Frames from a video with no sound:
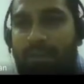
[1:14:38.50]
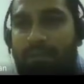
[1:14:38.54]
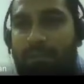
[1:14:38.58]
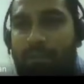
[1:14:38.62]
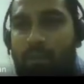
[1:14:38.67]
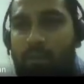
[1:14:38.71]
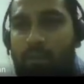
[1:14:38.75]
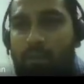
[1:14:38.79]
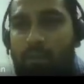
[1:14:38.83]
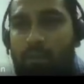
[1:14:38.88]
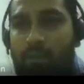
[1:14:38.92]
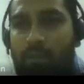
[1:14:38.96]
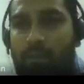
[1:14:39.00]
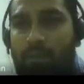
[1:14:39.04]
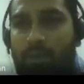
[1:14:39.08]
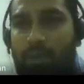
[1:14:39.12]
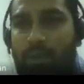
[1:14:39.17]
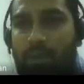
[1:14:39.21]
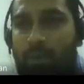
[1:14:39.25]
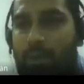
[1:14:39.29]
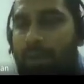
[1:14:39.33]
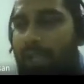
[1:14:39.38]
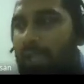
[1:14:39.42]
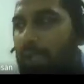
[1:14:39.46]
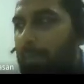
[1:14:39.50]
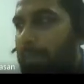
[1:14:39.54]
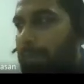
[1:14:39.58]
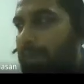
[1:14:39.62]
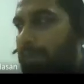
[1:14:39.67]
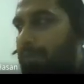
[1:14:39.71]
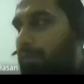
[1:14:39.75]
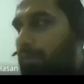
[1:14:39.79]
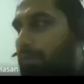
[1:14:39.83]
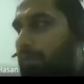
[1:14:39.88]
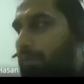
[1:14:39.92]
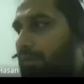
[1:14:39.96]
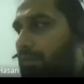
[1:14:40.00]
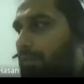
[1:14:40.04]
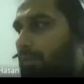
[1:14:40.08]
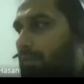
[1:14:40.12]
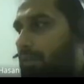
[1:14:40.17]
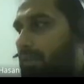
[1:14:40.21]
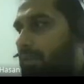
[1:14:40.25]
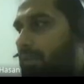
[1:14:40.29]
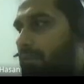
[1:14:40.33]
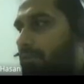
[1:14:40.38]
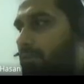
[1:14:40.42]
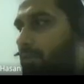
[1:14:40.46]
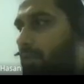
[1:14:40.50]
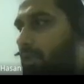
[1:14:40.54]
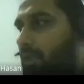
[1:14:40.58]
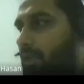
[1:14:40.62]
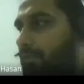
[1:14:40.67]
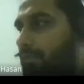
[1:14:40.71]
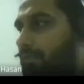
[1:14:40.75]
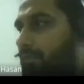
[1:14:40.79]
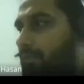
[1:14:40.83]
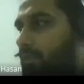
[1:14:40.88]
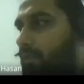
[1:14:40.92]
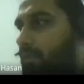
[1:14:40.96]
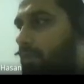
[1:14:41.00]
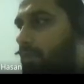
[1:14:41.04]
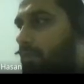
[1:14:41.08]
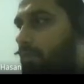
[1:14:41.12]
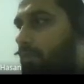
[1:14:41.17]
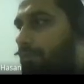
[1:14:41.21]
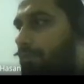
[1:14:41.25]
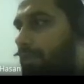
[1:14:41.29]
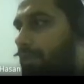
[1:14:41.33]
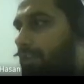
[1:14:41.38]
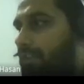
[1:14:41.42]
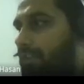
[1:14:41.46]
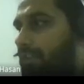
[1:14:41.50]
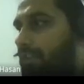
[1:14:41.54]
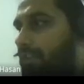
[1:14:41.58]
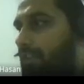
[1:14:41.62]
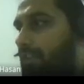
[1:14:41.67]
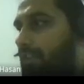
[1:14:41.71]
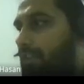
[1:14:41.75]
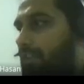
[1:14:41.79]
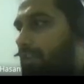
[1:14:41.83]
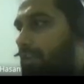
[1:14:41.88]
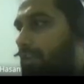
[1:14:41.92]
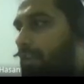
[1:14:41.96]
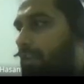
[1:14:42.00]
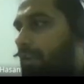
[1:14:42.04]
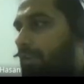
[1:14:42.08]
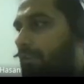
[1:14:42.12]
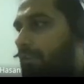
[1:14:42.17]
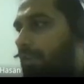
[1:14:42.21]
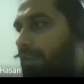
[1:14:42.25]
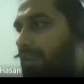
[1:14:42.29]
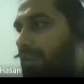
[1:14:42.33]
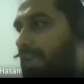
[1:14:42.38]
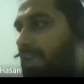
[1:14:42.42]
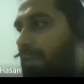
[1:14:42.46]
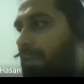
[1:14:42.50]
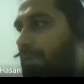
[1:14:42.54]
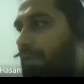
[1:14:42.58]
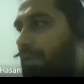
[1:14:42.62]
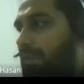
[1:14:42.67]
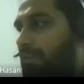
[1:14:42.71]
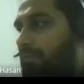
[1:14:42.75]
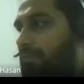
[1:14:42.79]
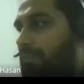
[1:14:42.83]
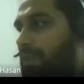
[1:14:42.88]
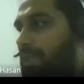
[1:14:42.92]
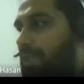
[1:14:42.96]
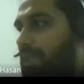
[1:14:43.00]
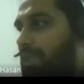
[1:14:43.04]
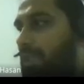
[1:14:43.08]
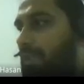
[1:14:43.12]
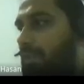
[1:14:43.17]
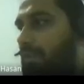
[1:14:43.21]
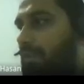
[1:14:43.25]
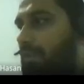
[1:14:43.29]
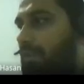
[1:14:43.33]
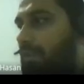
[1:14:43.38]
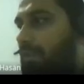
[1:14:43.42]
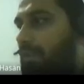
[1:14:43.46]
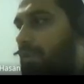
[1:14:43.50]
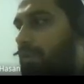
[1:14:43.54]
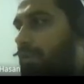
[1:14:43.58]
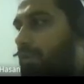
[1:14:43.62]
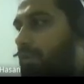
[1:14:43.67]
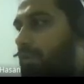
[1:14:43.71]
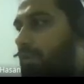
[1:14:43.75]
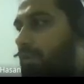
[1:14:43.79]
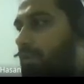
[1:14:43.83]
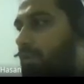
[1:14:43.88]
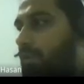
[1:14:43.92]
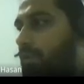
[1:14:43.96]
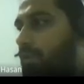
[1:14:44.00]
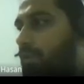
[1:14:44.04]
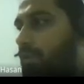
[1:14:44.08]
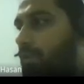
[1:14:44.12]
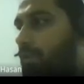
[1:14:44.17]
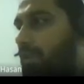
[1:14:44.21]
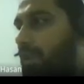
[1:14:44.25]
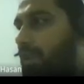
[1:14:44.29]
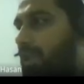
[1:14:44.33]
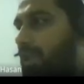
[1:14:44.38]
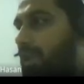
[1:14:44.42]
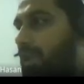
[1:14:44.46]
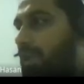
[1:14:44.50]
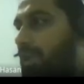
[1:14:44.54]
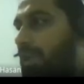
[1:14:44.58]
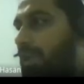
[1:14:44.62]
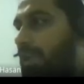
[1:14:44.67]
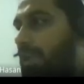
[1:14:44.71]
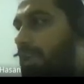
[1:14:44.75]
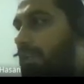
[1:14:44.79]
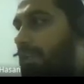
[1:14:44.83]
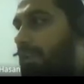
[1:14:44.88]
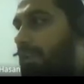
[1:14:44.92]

of two elements. So this means if you're going to fetch one element of B, you're going to bring in another